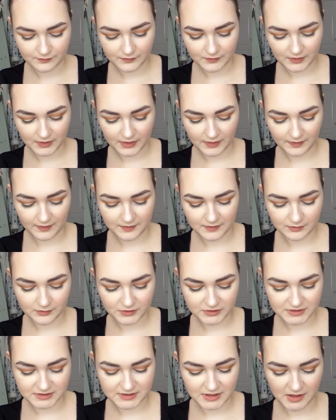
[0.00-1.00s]
Okay, this
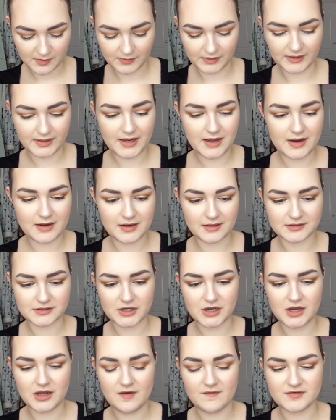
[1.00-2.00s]
swatch is terrible again, it's
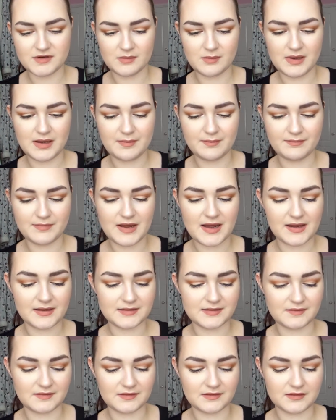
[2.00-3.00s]
curved and my
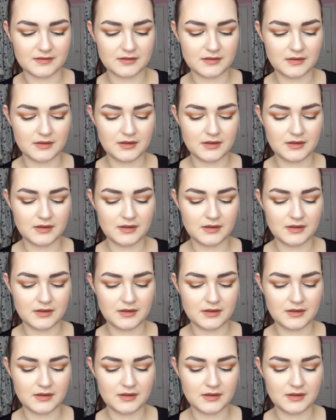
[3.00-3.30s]
hand isn't.